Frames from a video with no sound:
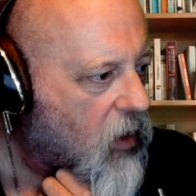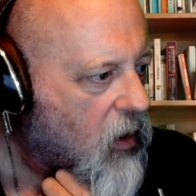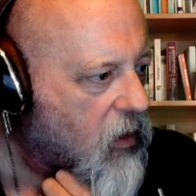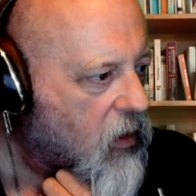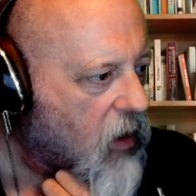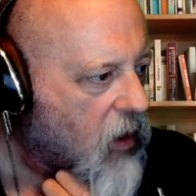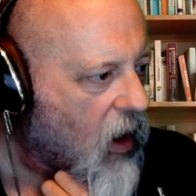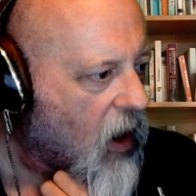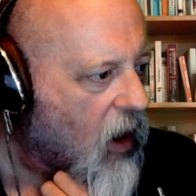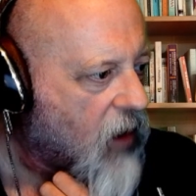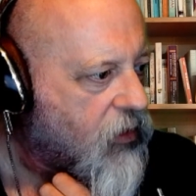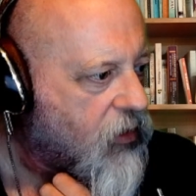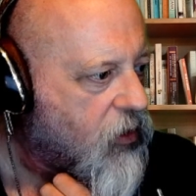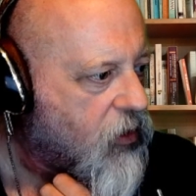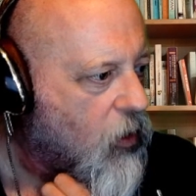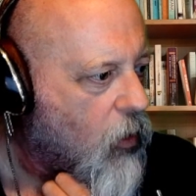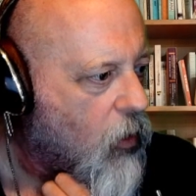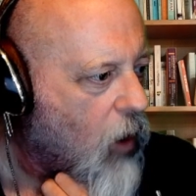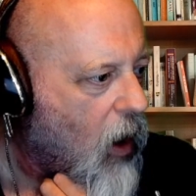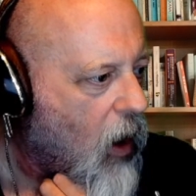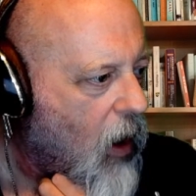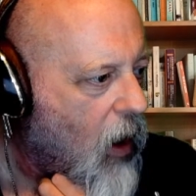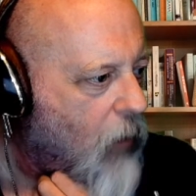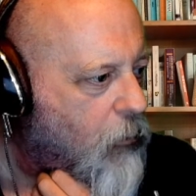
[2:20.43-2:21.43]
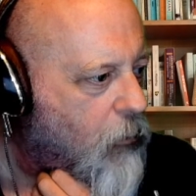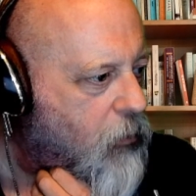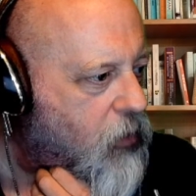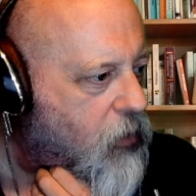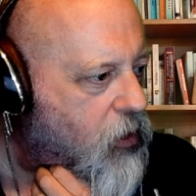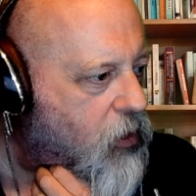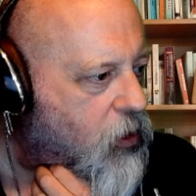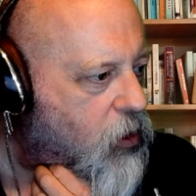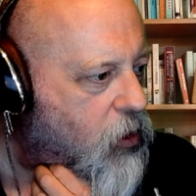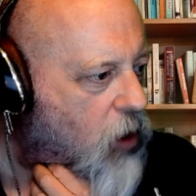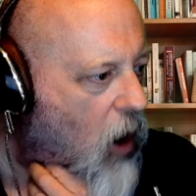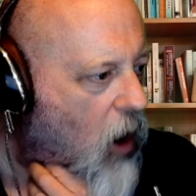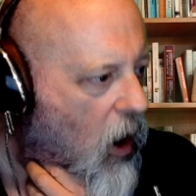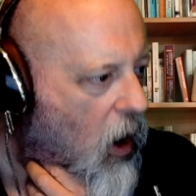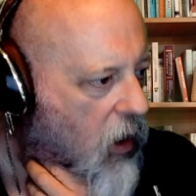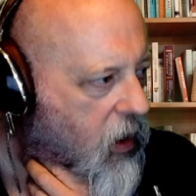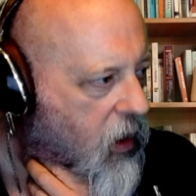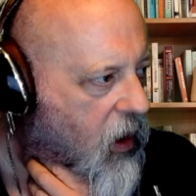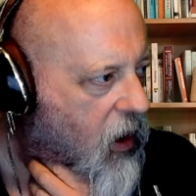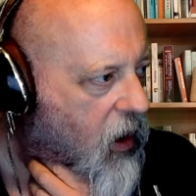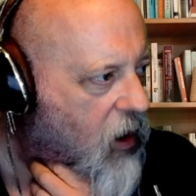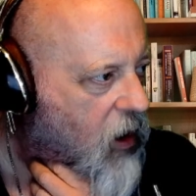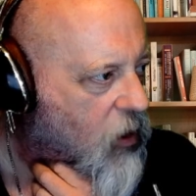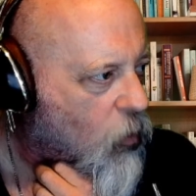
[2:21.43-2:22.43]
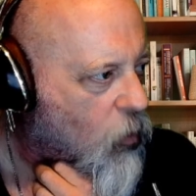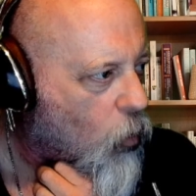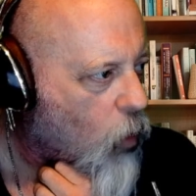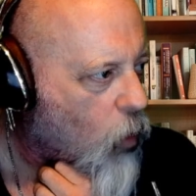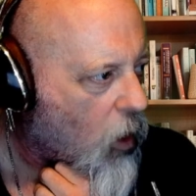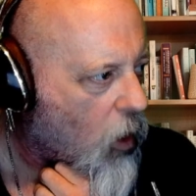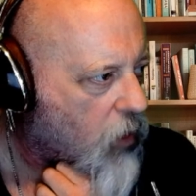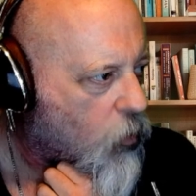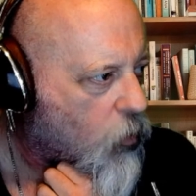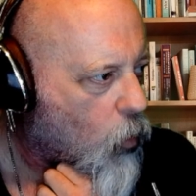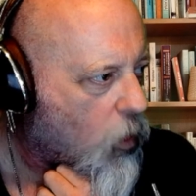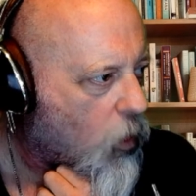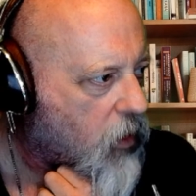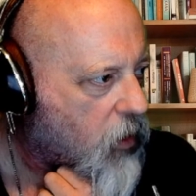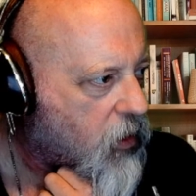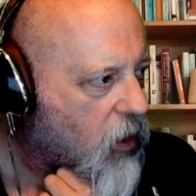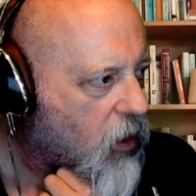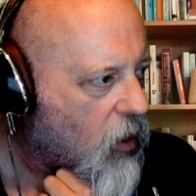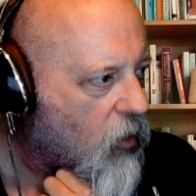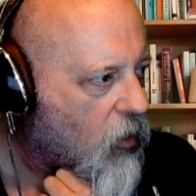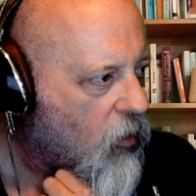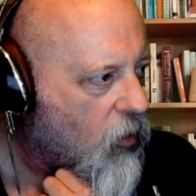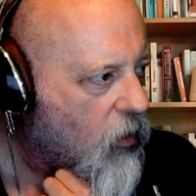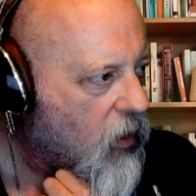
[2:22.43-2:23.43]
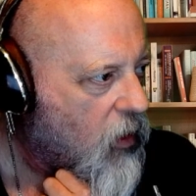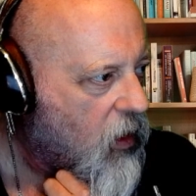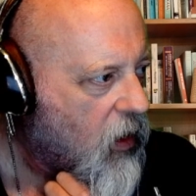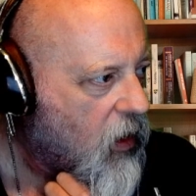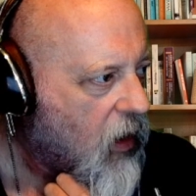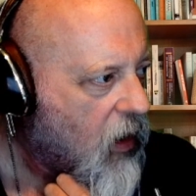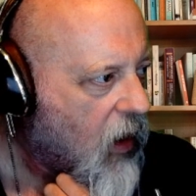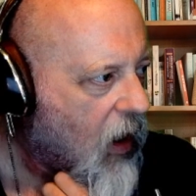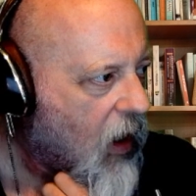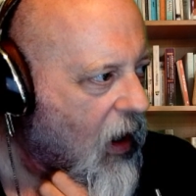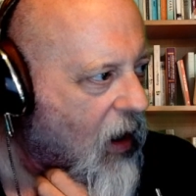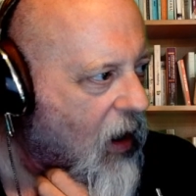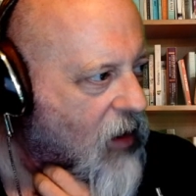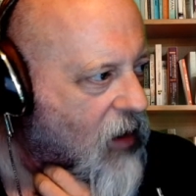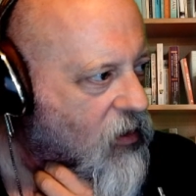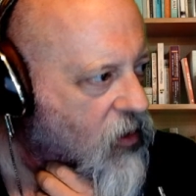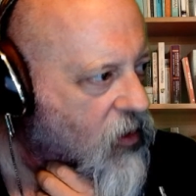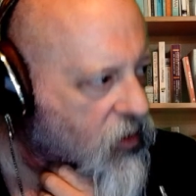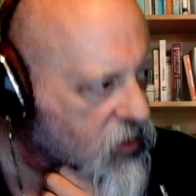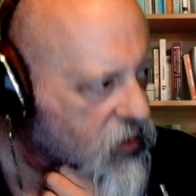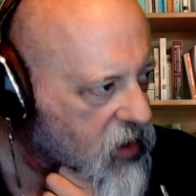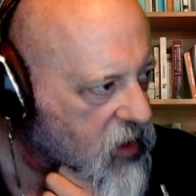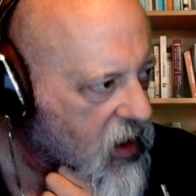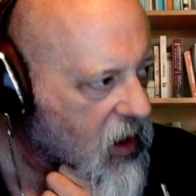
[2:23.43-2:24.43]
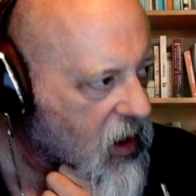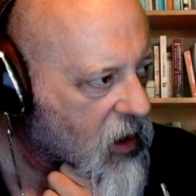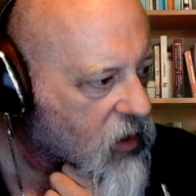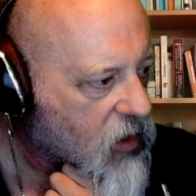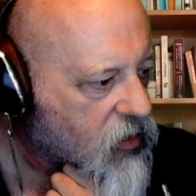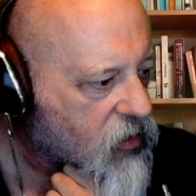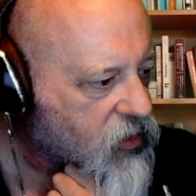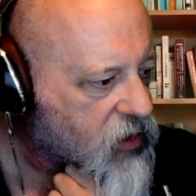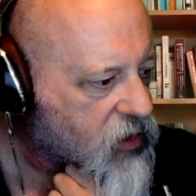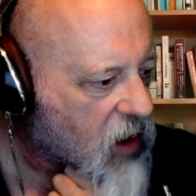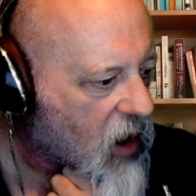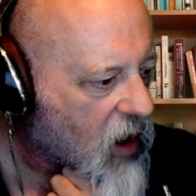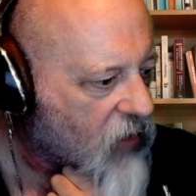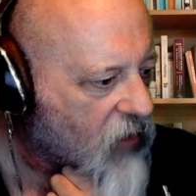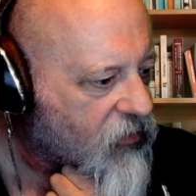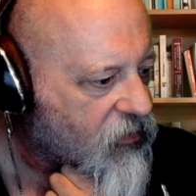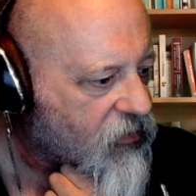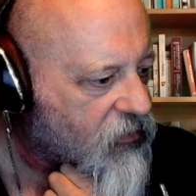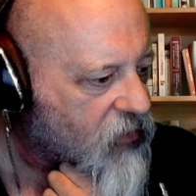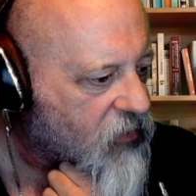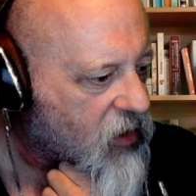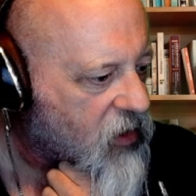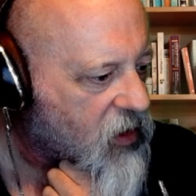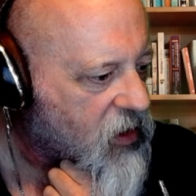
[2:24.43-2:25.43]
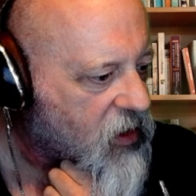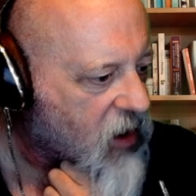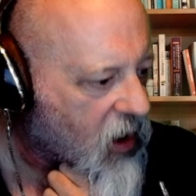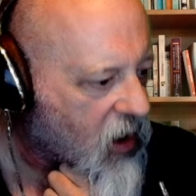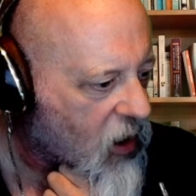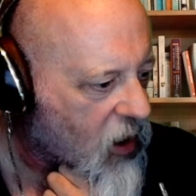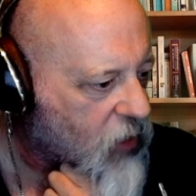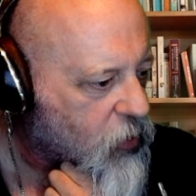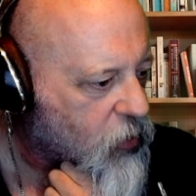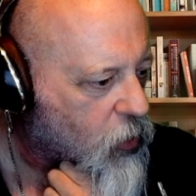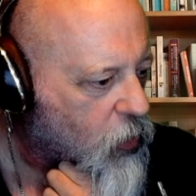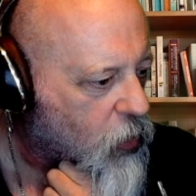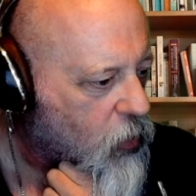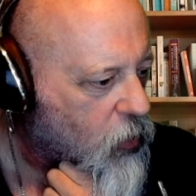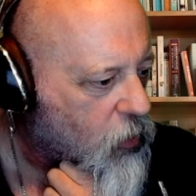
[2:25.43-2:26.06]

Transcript: Yeah, so I'm talking in one window and seeing stuff in the other.